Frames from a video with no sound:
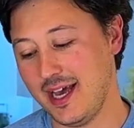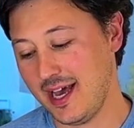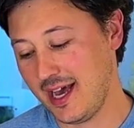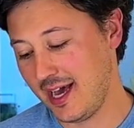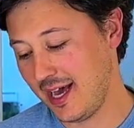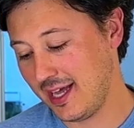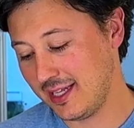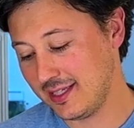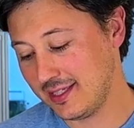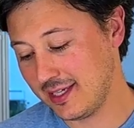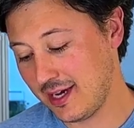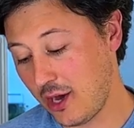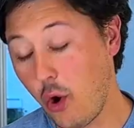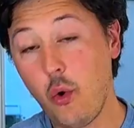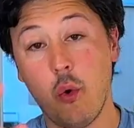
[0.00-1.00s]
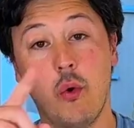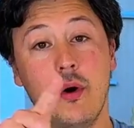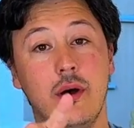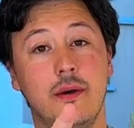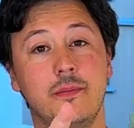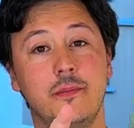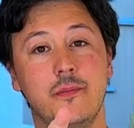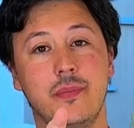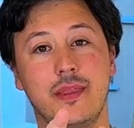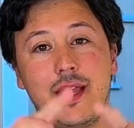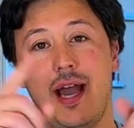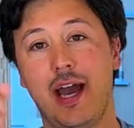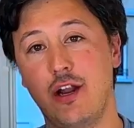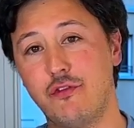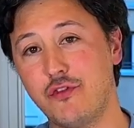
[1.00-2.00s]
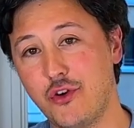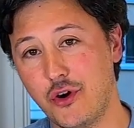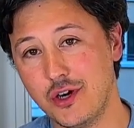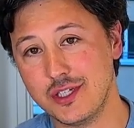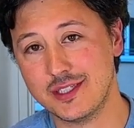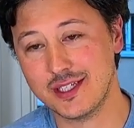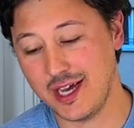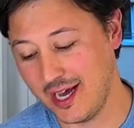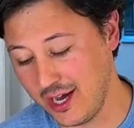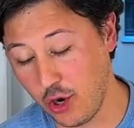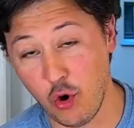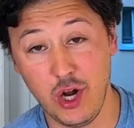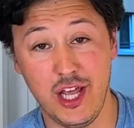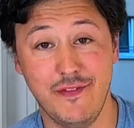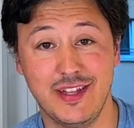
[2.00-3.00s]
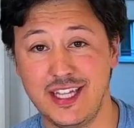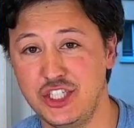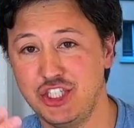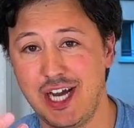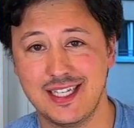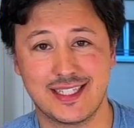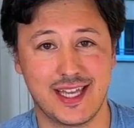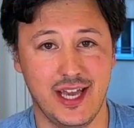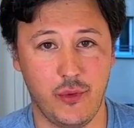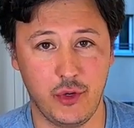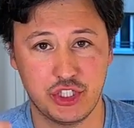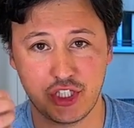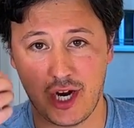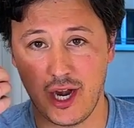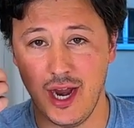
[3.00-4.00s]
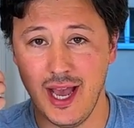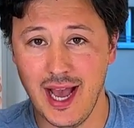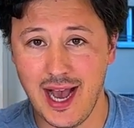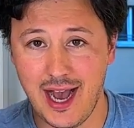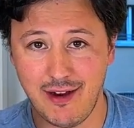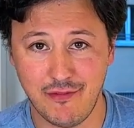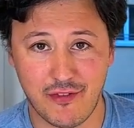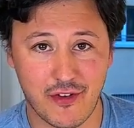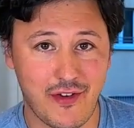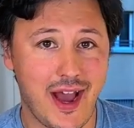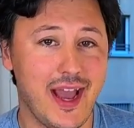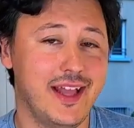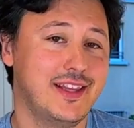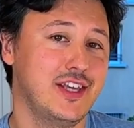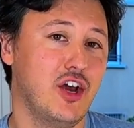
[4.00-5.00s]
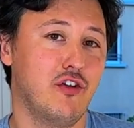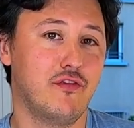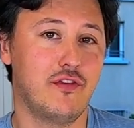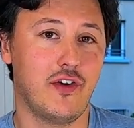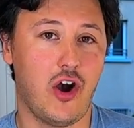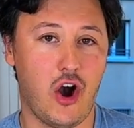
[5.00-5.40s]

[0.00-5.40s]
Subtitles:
And, and of course, olive taggiasche, which are a variety of